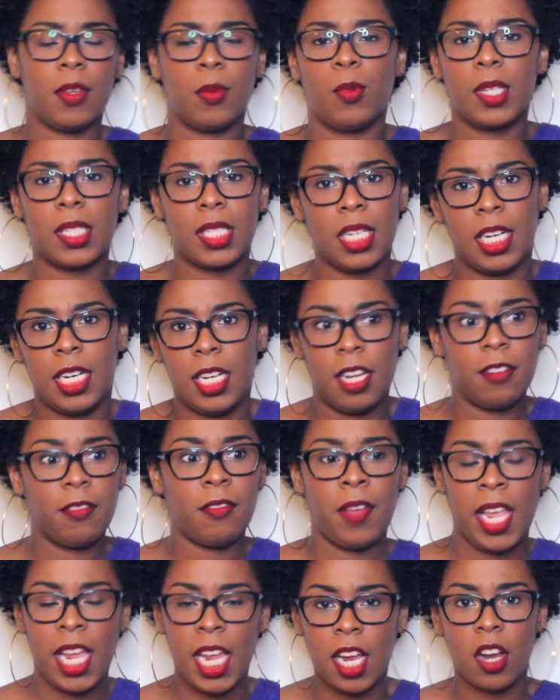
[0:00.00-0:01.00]
It wasn't enough
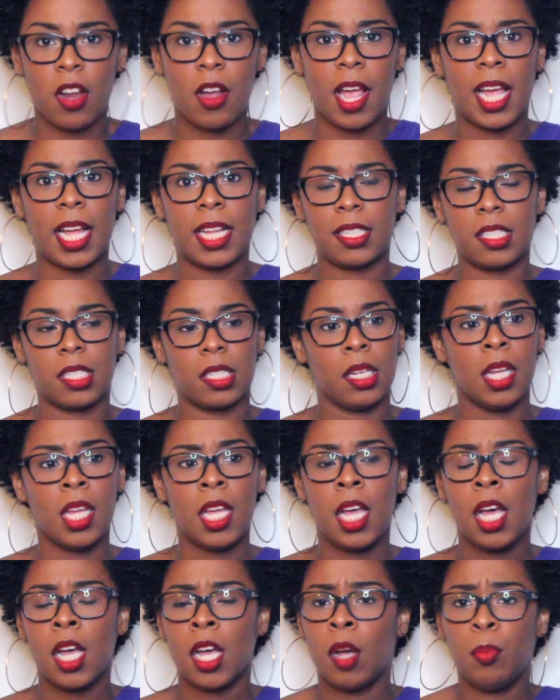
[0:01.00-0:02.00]
hair. I had to
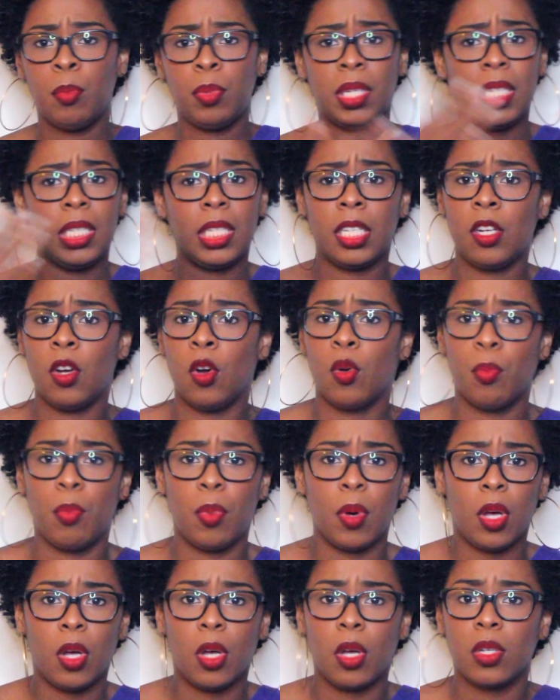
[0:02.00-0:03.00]
completely go
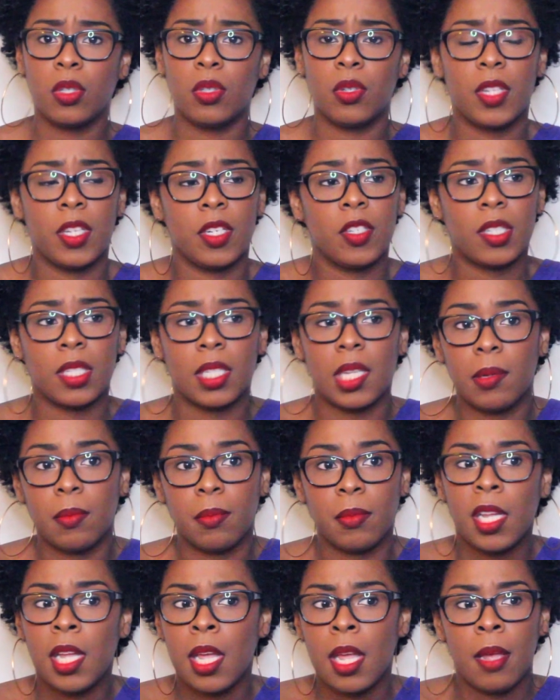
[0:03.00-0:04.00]
bald, or there's
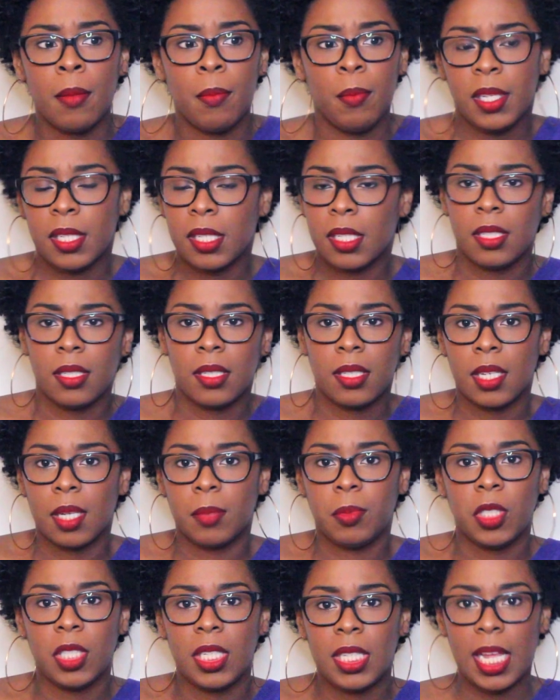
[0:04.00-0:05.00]
some
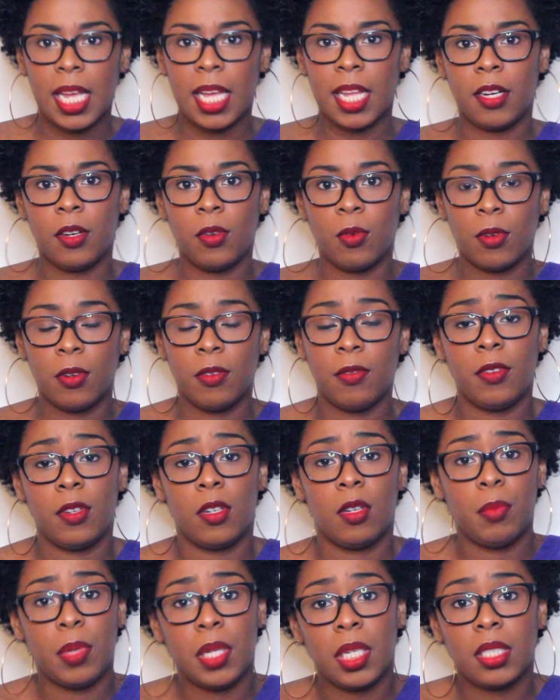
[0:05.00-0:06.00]
misconception that in order for
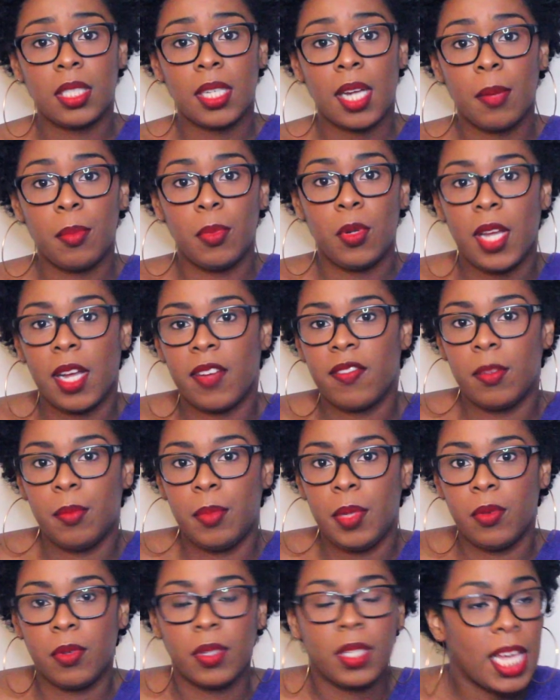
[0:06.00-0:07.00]
you to big chop you have to
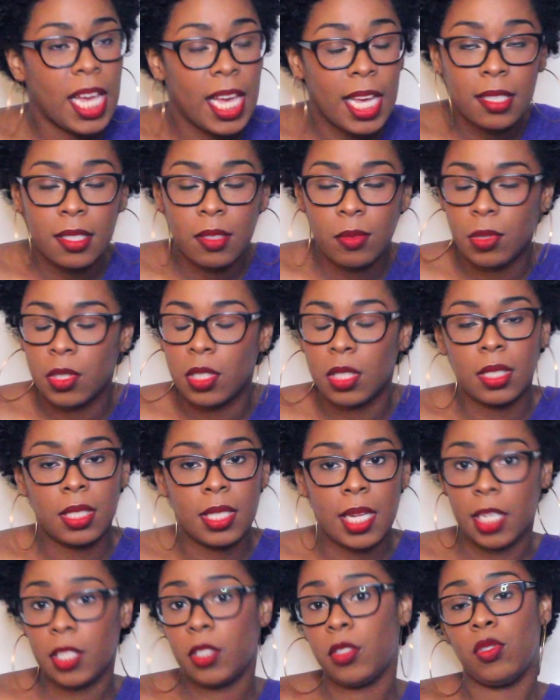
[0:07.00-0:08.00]
be relaxed, which is
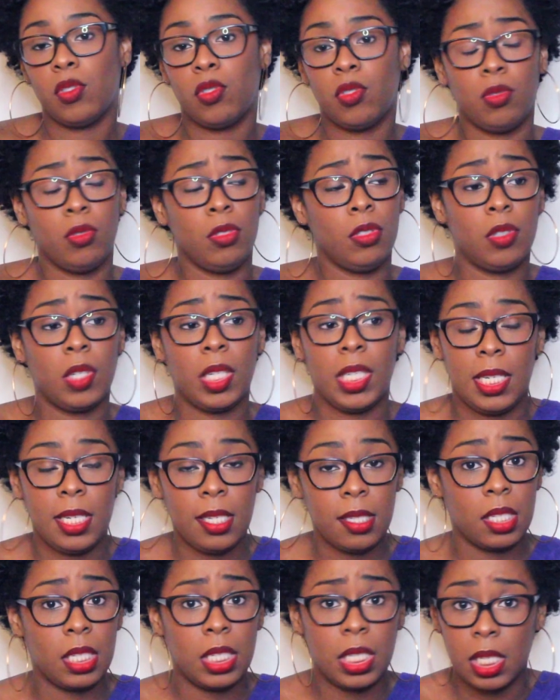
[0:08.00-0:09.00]
not true. You can
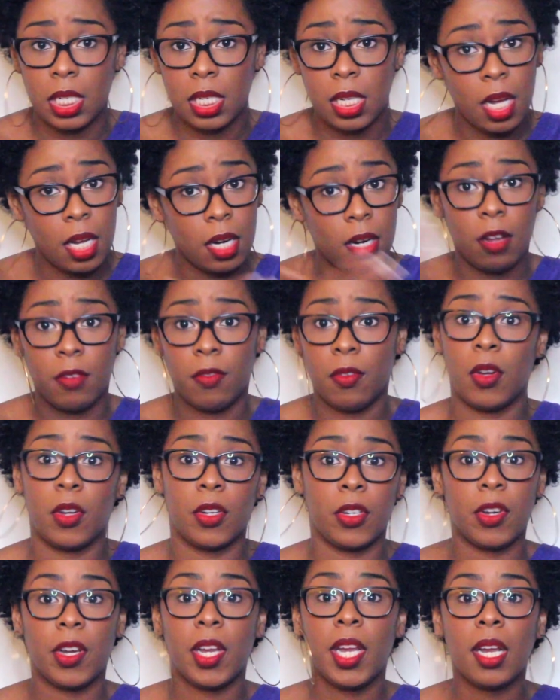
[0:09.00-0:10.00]
easily cut off
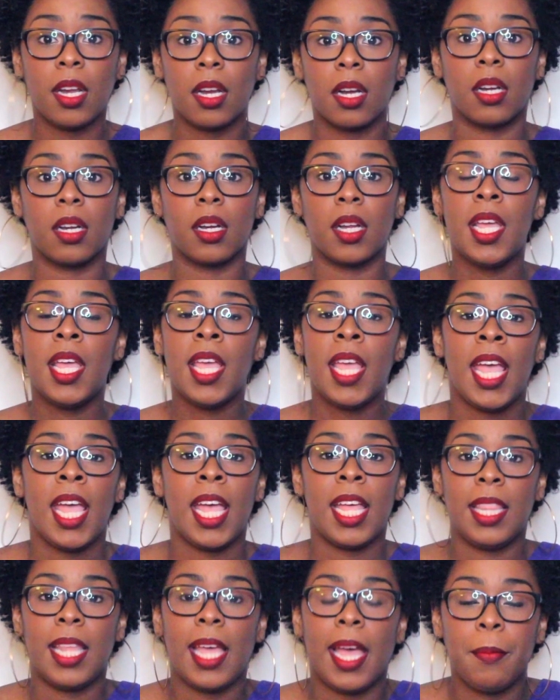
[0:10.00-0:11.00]
all your hair
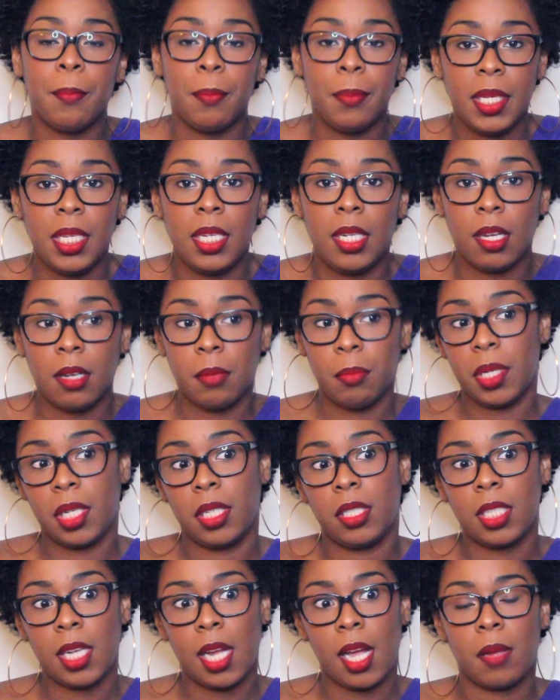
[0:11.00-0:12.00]
and that be a
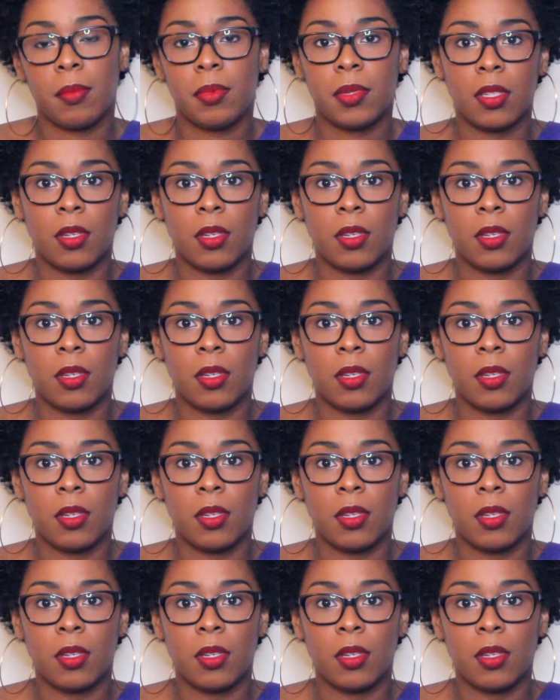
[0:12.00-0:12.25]
big chop.